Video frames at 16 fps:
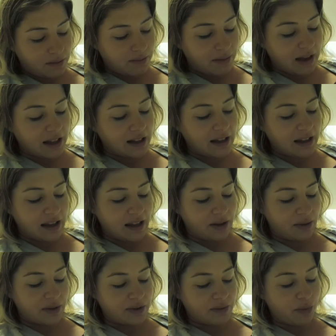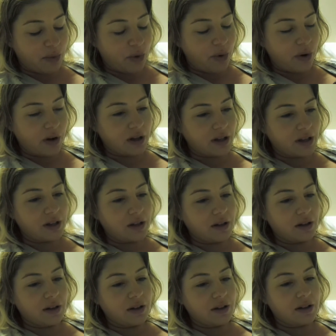Bailey here was born
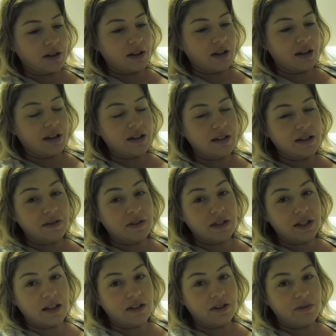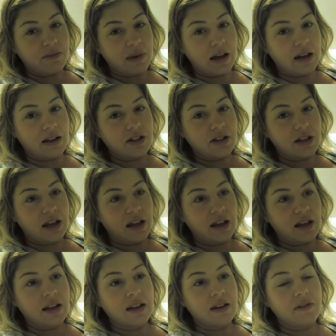on the 17th of March at
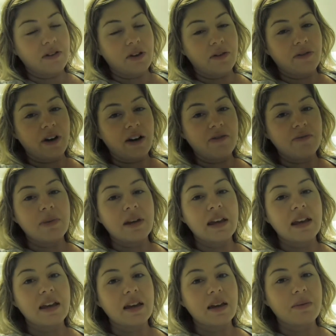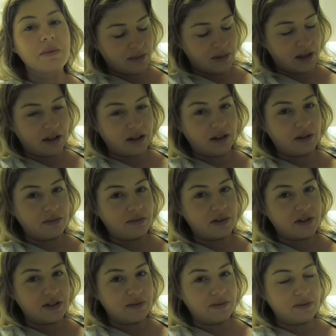11:05 p.m. And I'm
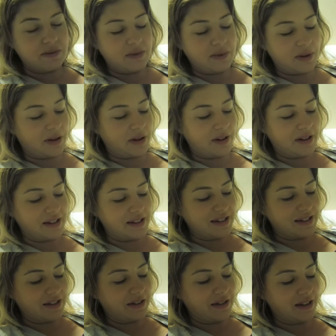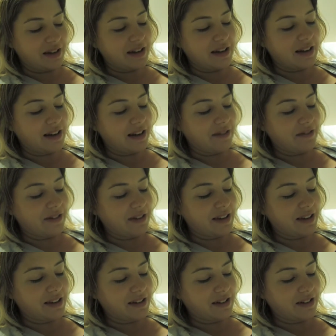just so in love with
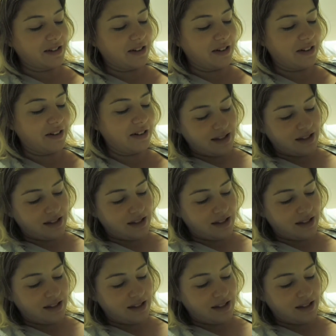this girl.